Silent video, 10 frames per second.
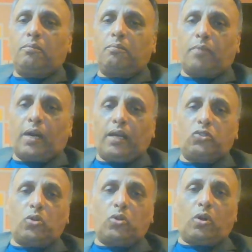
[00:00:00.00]
my
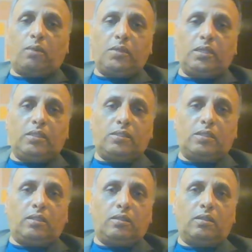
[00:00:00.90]
job
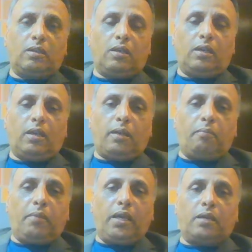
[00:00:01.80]
easy
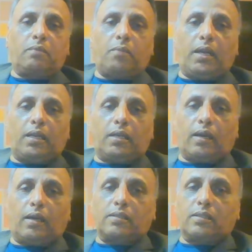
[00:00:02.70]
and make my
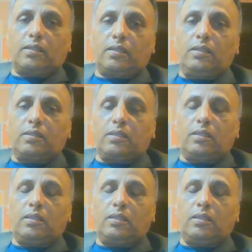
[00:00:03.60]
task easy.